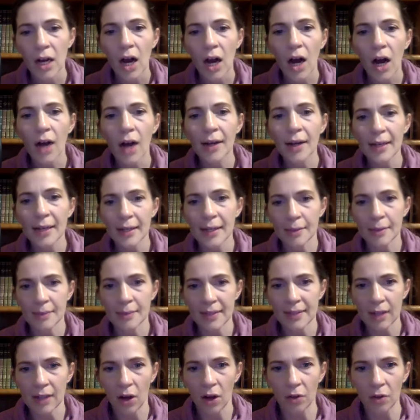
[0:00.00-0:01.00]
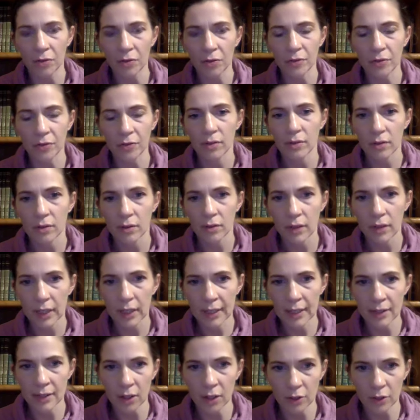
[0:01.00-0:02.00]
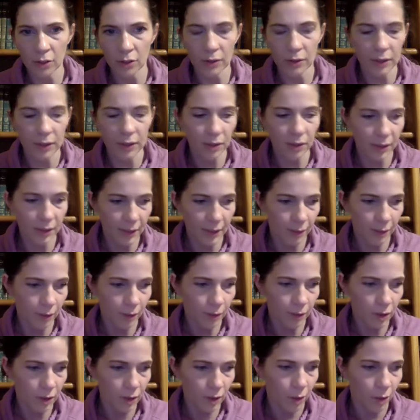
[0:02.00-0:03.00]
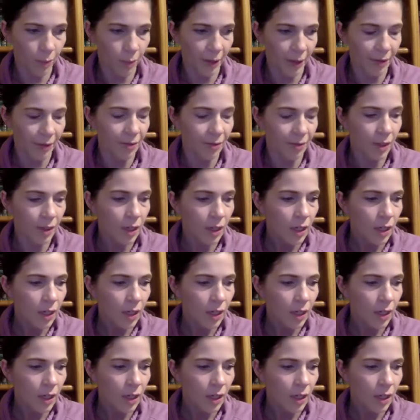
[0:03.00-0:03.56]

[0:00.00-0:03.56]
Augie himself is also a little hero and so brave.